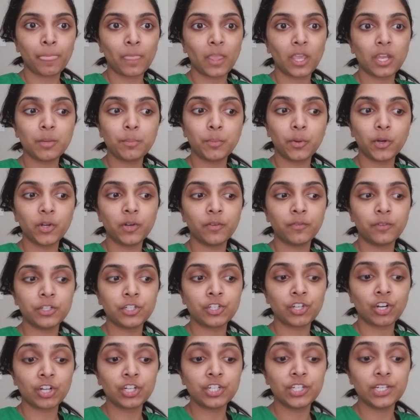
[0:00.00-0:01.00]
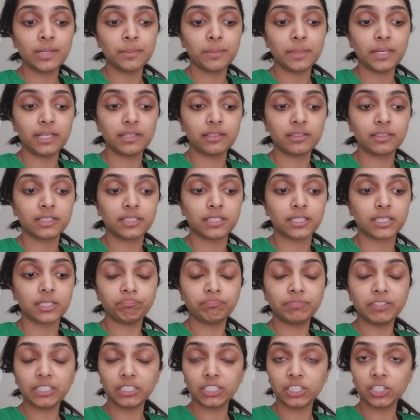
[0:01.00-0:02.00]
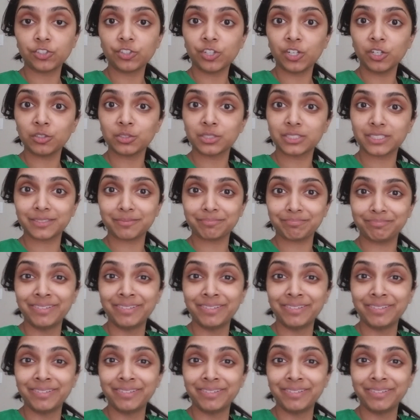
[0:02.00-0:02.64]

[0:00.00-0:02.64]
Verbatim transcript: And a part of recharging means feeling gross.